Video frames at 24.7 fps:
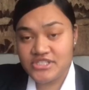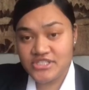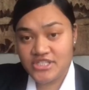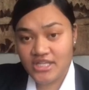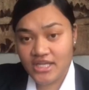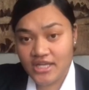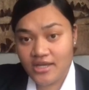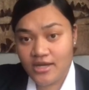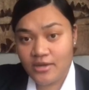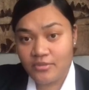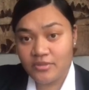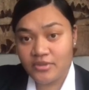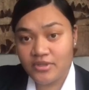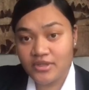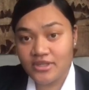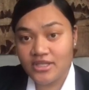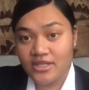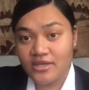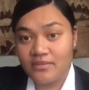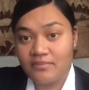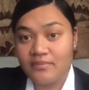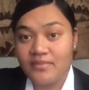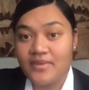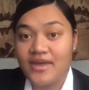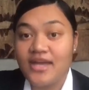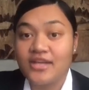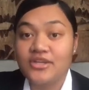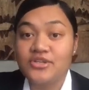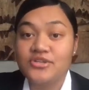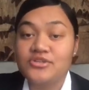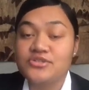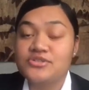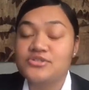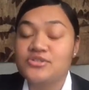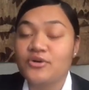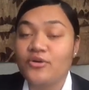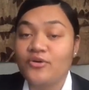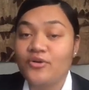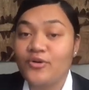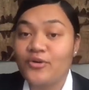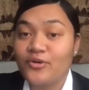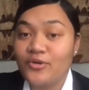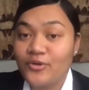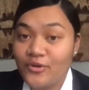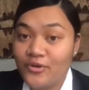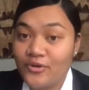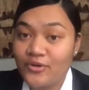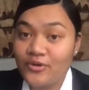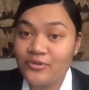check up on them and use
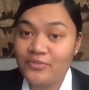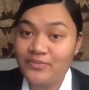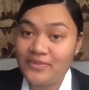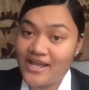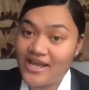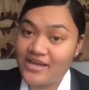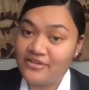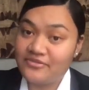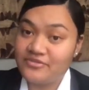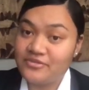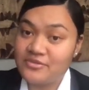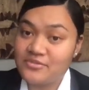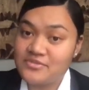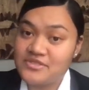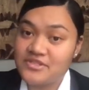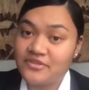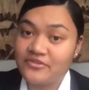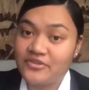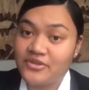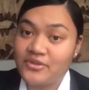all platforms of